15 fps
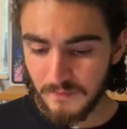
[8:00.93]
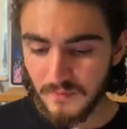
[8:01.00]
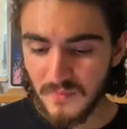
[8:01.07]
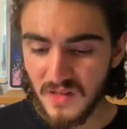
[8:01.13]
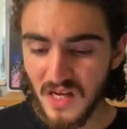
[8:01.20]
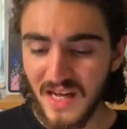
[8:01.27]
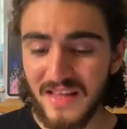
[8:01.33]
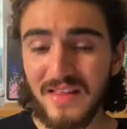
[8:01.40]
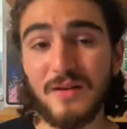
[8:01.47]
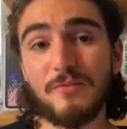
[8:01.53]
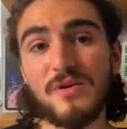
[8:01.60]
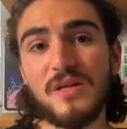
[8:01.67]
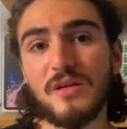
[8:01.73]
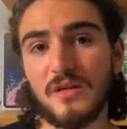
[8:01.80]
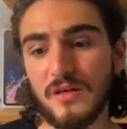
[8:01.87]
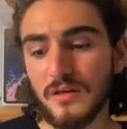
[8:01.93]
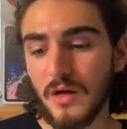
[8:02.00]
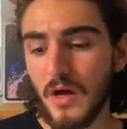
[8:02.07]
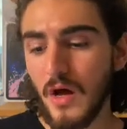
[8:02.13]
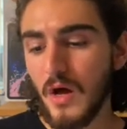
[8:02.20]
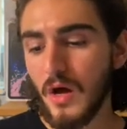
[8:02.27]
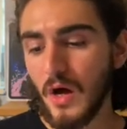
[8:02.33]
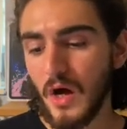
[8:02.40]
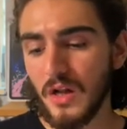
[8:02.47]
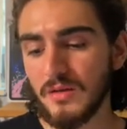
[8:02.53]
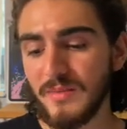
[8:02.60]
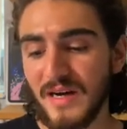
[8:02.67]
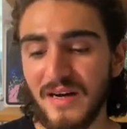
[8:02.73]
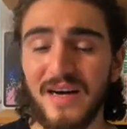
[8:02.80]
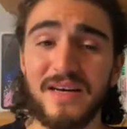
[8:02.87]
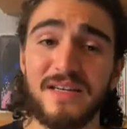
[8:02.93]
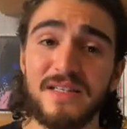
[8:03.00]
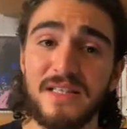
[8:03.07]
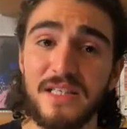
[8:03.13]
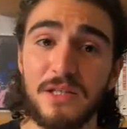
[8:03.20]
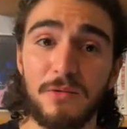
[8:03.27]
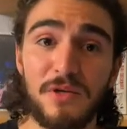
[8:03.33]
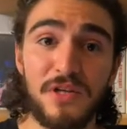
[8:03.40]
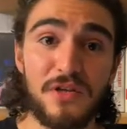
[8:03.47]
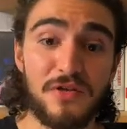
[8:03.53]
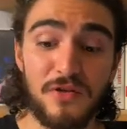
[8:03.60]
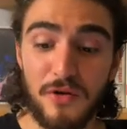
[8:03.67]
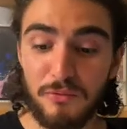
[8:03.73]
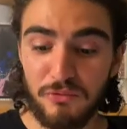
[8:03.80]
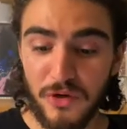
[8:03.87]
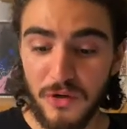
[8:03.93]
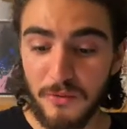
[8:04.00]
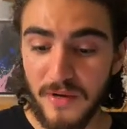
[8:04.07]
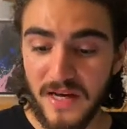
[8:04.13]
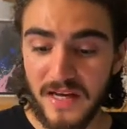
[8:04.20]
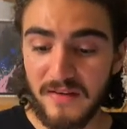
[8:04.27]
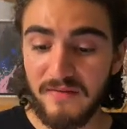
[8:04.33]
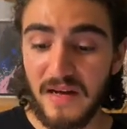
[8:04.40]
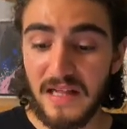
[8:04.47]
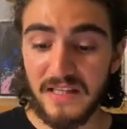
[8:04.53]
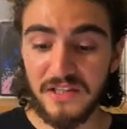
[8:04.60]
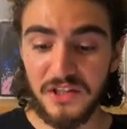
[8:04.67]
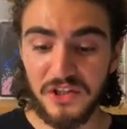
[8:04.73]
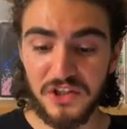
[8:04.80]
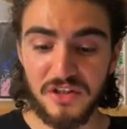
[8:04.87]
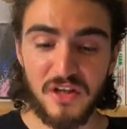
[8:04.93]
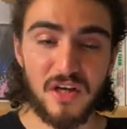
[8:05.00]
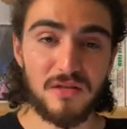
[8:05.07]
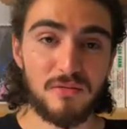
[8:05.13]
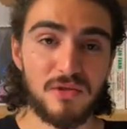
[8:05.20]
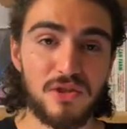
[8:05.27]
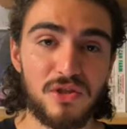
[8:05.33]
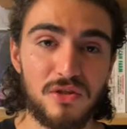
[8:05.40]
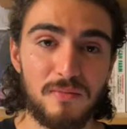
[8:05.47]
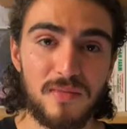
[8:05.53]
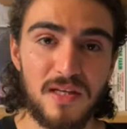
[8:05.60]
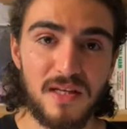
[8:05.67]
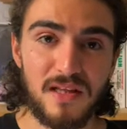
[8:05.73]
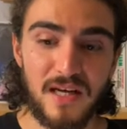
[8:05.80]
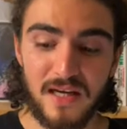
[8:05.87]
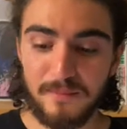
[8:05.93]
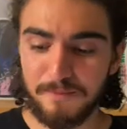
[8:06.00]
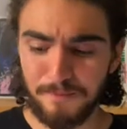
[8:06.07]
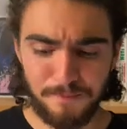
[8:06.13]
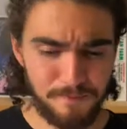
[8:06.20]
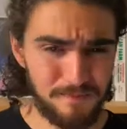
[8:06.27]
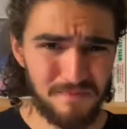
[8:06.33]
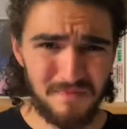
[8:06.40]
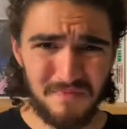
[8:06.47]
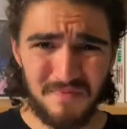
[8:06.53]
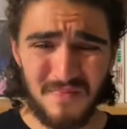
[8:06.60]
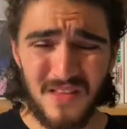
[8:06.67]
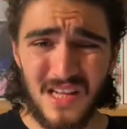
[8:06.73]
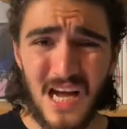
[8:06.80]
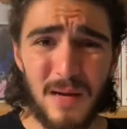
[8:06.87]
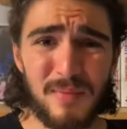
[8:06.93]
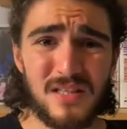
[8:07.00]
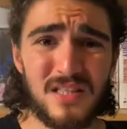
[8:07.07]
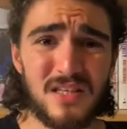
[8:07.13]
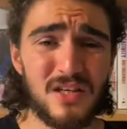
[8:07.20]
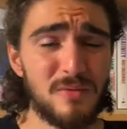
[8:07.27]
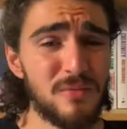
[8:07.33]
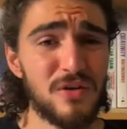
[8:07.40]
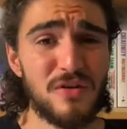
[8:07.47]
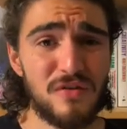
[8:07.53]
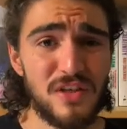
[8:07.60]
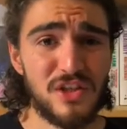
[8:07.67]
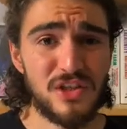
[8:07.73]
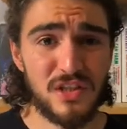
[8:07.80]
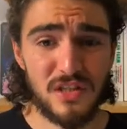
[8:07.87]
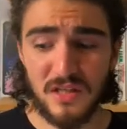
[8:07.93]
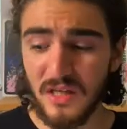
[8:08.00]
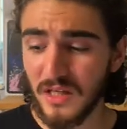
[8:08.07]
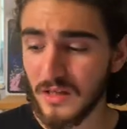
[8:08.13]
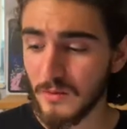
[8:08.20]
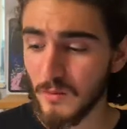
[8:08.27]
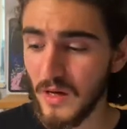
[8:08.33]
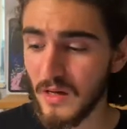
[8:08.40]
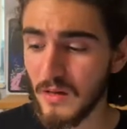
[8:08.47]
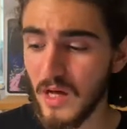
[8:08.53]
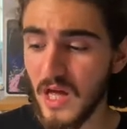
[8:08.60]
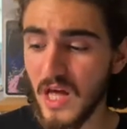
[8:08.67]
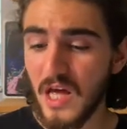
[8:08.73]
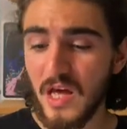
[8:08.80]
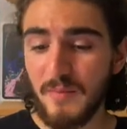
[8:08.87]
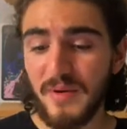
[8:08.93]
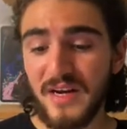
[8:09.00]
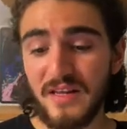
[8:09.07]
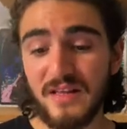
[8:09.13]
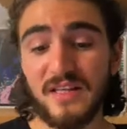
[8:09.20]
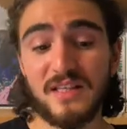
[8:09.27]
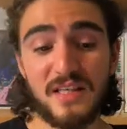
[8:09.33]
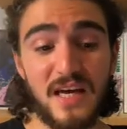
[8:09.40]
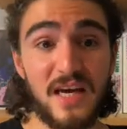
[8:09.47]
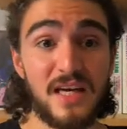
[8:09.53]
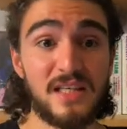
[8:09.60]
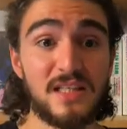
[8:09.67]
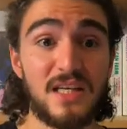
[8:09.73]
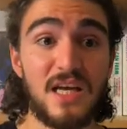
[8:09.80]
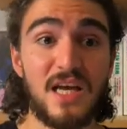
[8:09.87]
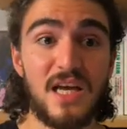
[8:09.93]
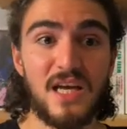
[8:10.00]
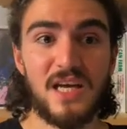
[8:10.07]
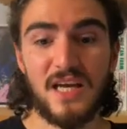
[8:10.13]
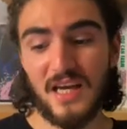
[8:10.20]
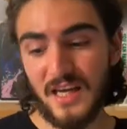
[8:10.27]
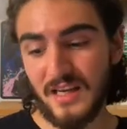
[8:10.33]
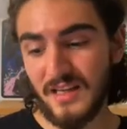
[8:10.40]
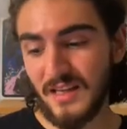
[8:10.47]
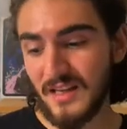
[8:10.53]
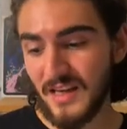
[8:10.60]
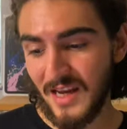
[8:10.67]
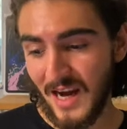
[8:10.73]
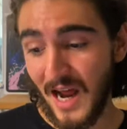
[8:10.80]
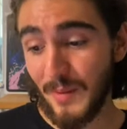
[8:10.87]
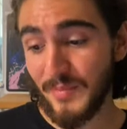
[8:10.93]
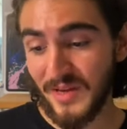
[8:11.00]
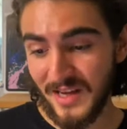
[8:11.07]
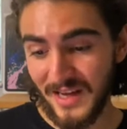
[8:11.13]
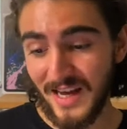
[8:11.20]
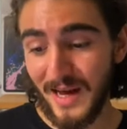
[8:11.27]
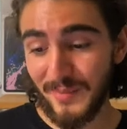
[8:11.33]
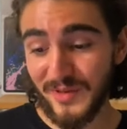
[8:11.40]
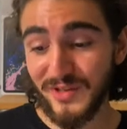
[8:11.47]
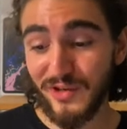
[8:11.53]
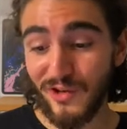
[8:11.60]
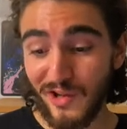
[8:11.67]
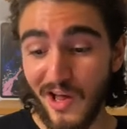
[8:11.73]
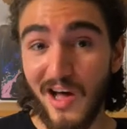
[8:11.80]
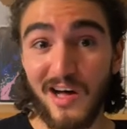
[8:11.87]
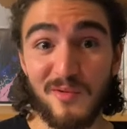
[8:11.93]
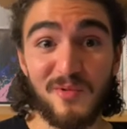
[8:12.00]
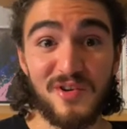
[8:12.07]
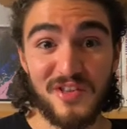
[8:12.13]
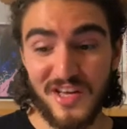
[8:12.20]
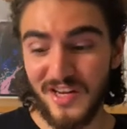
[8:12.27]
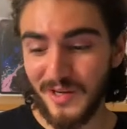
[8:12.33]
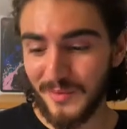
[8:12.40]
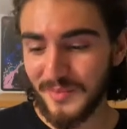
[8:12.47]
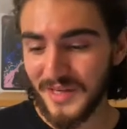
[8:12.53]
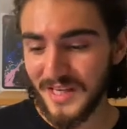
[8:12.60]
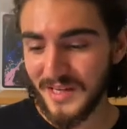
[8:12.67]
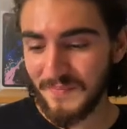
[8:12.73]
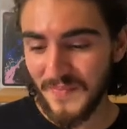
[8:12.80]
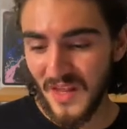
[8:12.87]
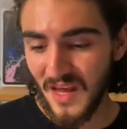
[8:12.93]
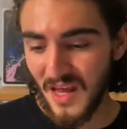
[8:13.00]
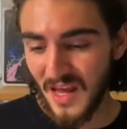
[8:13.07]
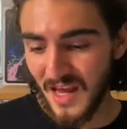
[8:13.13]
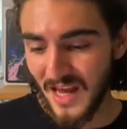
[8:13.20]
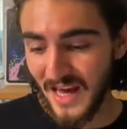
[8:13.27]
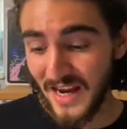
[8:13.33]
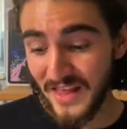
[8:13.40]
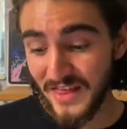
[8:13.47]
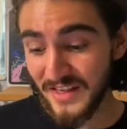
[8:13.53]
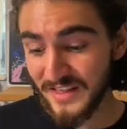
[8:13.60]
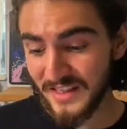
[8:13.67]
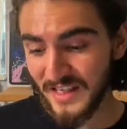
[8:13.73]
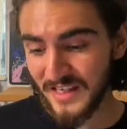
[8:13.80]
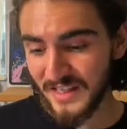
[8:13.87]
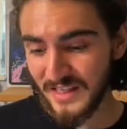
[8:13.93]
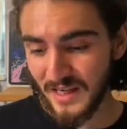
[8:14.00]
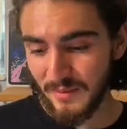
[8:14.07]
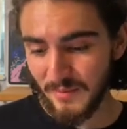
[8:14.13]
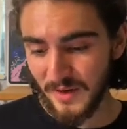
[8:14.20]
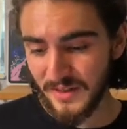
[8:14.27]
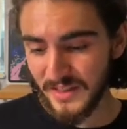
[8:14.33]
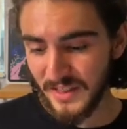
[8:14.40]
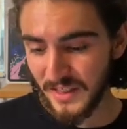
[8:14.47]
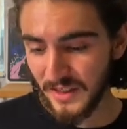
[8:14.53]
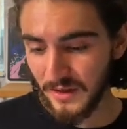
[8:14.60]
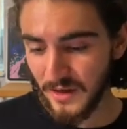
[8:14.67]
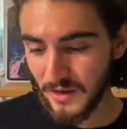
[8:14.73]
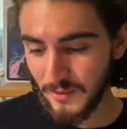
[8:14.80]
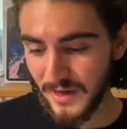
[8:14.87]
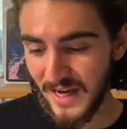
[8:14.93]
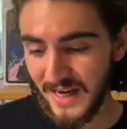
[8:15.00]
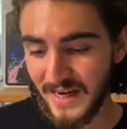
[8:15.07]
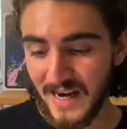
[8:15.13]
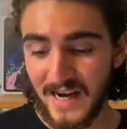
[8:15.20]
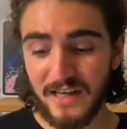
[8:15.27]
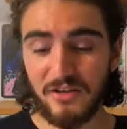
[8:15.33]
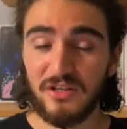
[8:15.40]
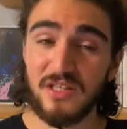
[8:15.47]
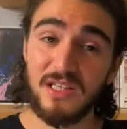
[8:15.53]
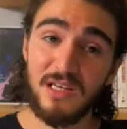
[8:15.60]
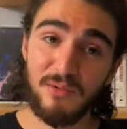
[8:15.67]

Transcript: And then we learned all about how to deal with the runaway validation loss, which is something that happens in computer vision as well. But in this case, it happens a lot with NLP. And in this data set in particular, we had an accuracy that was